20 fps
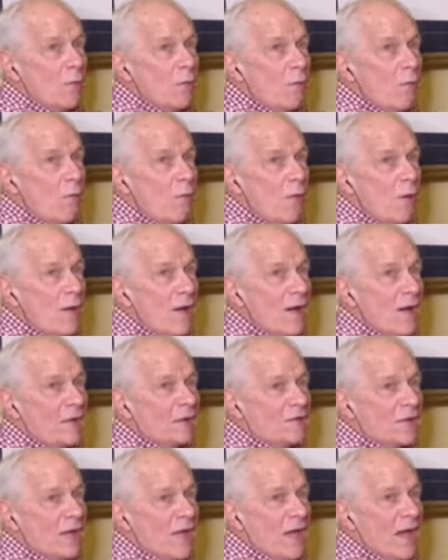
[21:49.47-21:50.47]
What
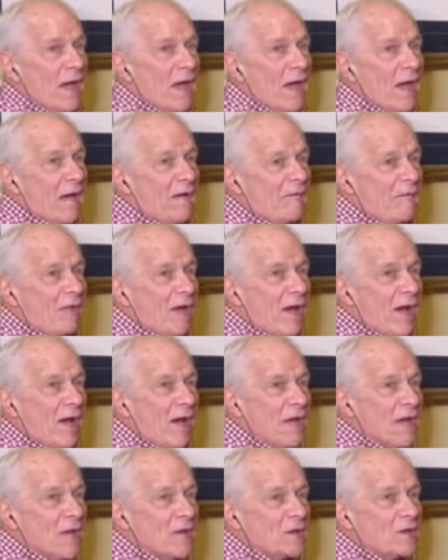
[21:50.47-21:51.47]
have
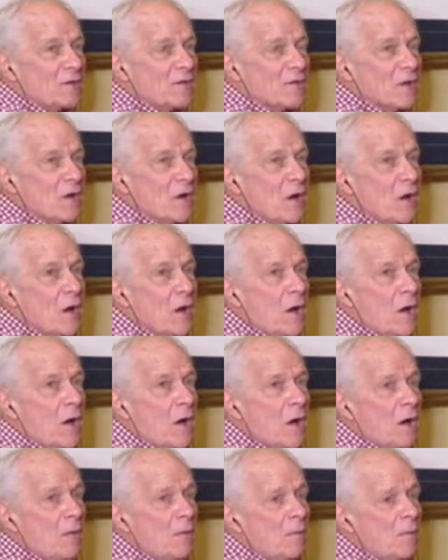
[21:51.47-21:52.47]
I
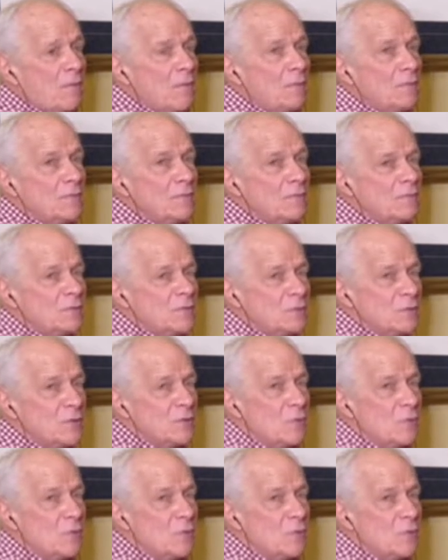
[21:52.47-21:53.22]
come to